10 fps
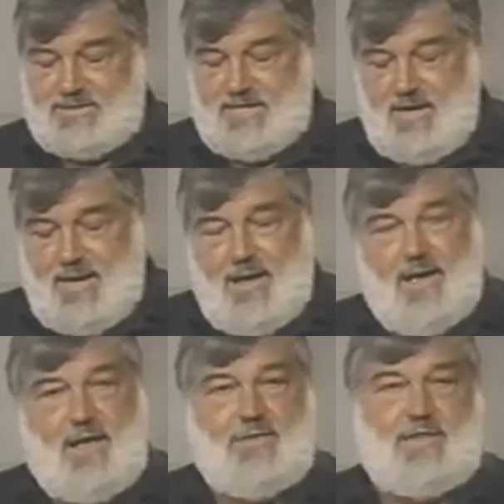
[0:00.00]
else
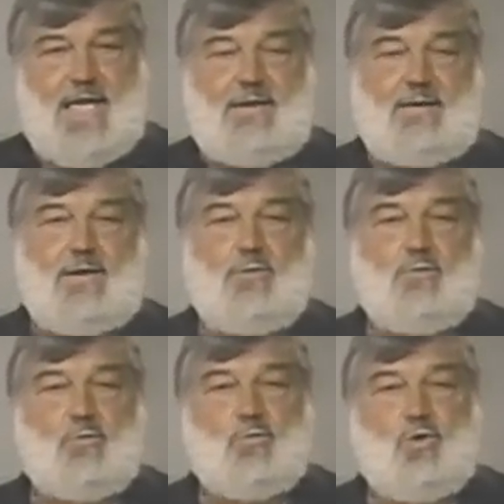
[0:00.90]
that
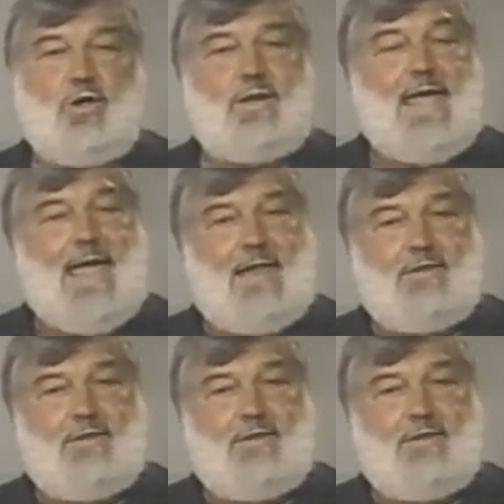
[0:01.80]
would